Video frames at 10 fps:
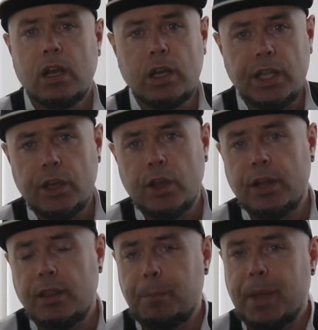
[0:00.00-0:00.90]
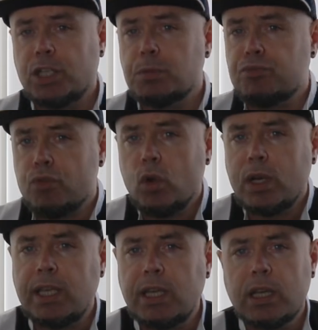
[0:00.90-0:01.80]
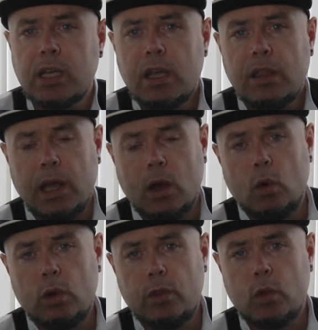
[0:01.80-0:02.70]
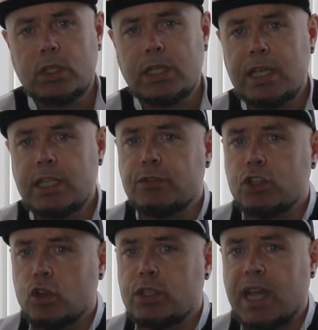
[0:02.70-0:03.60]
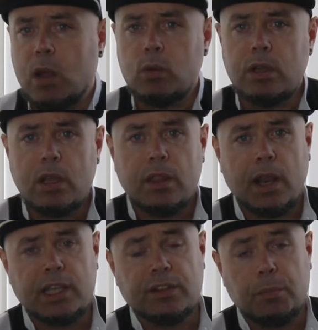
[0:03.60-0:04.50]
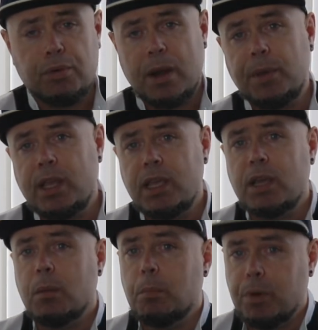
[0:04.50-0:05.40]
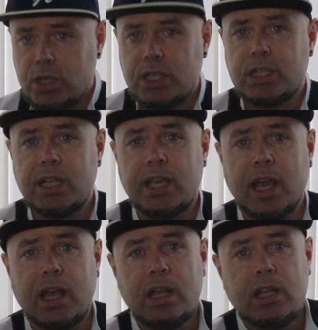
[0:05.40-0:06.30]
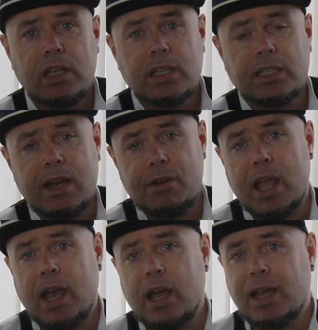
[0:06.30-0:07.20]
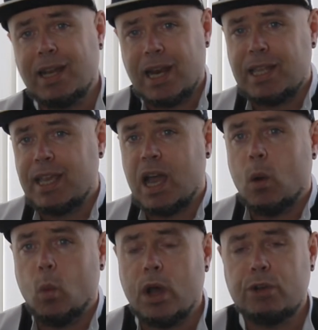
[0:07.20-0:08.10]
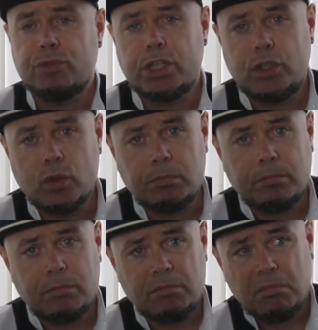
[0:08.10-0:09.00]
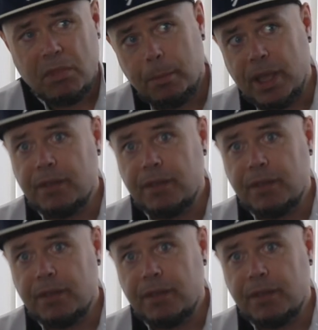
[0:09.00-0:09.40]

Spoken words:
Ligue 1 and the Belgian Pro League, that all of those leagues have shut down. The likes of the Premier League, Bundesliga, Serie A and La Liga want to resume. The big